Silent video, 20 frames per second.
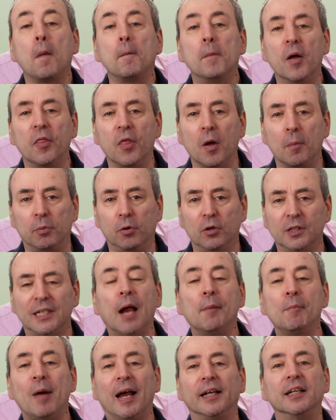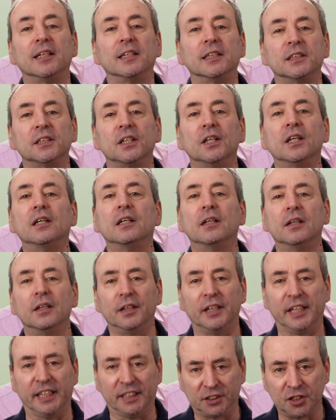but that project managers
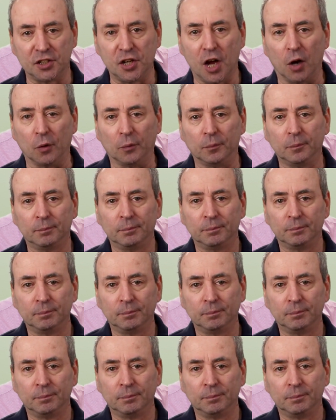need to know.